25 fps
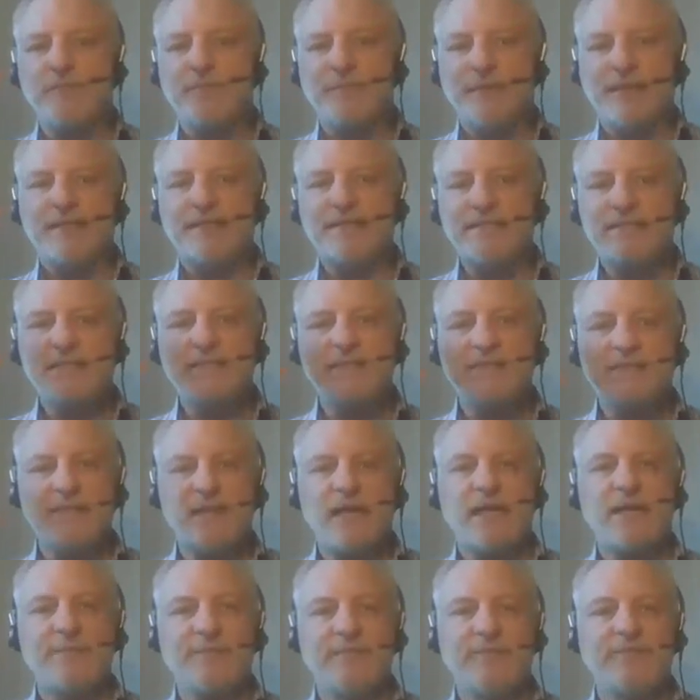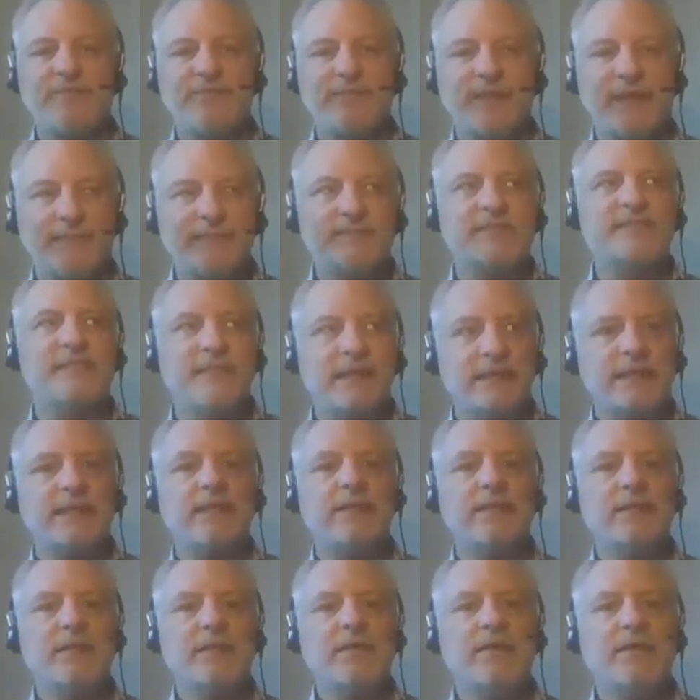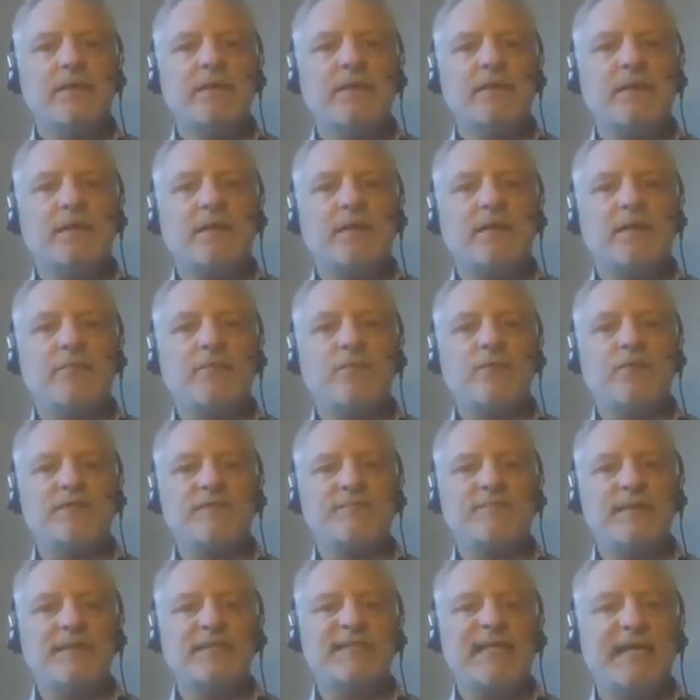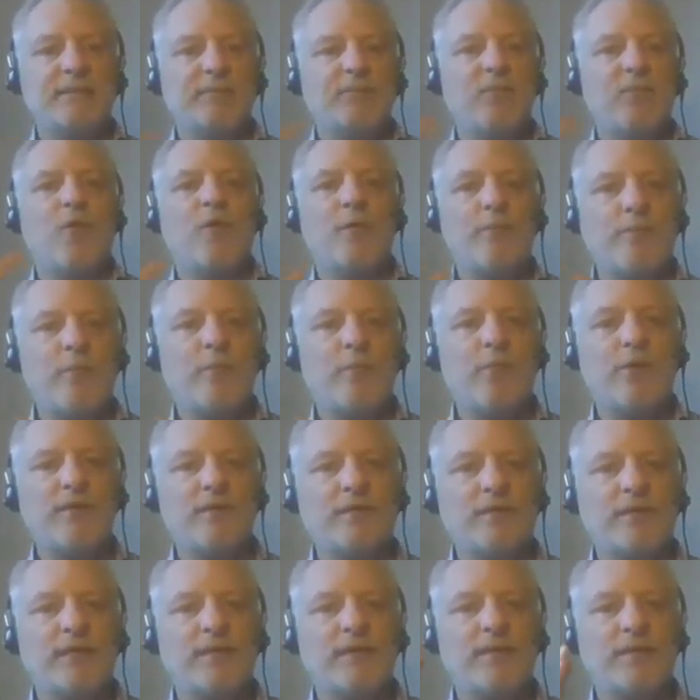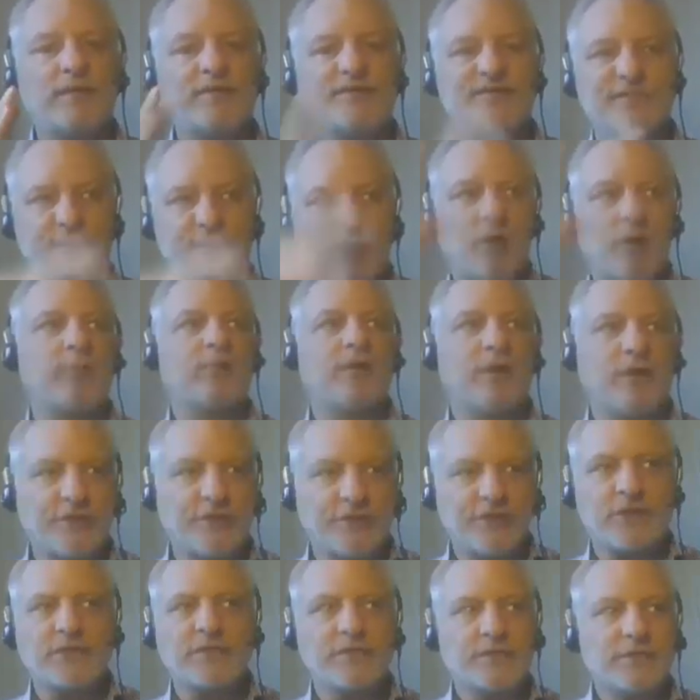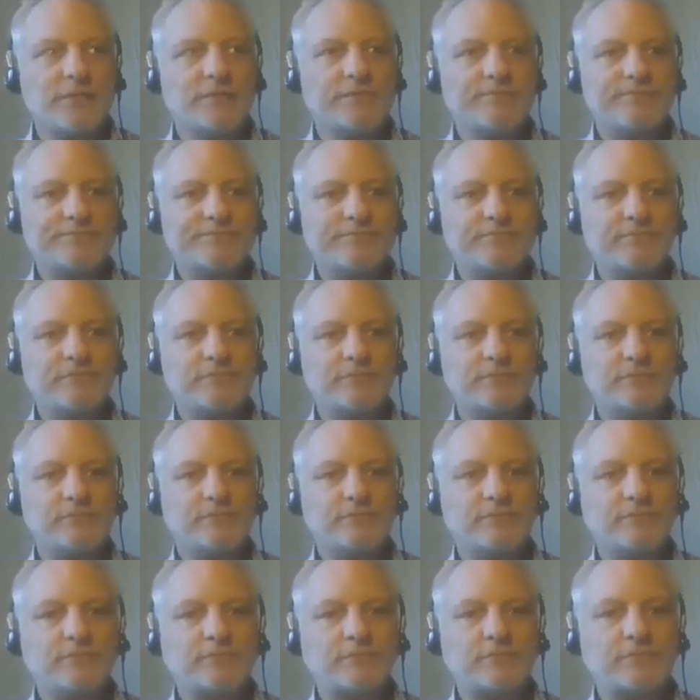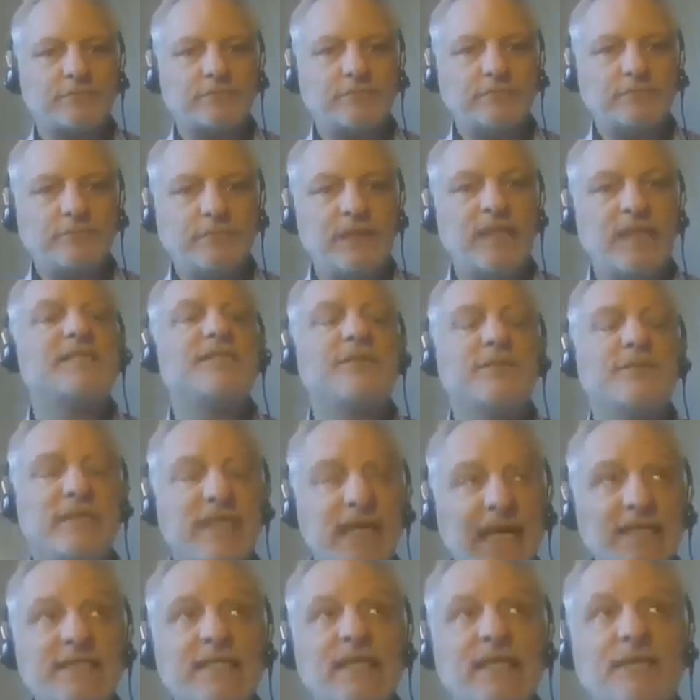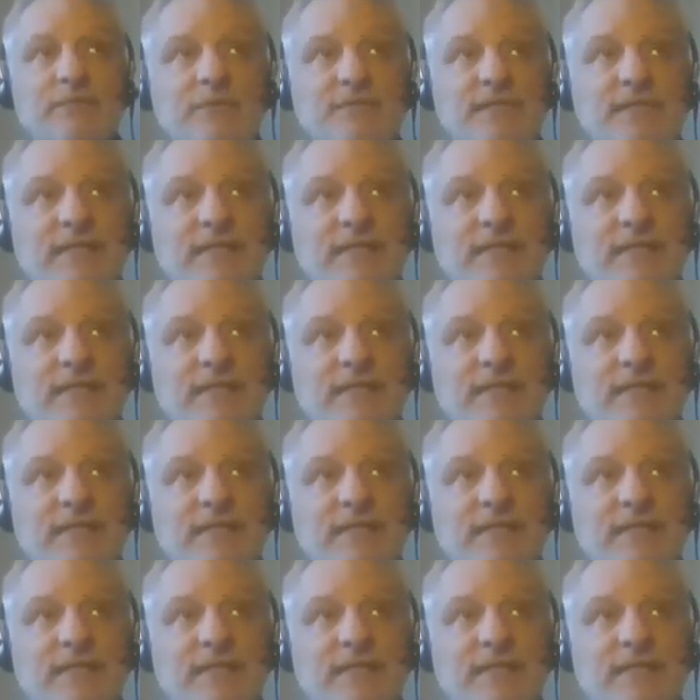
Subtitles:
based type of MT, which makes that more important than the small projects. So yes, I will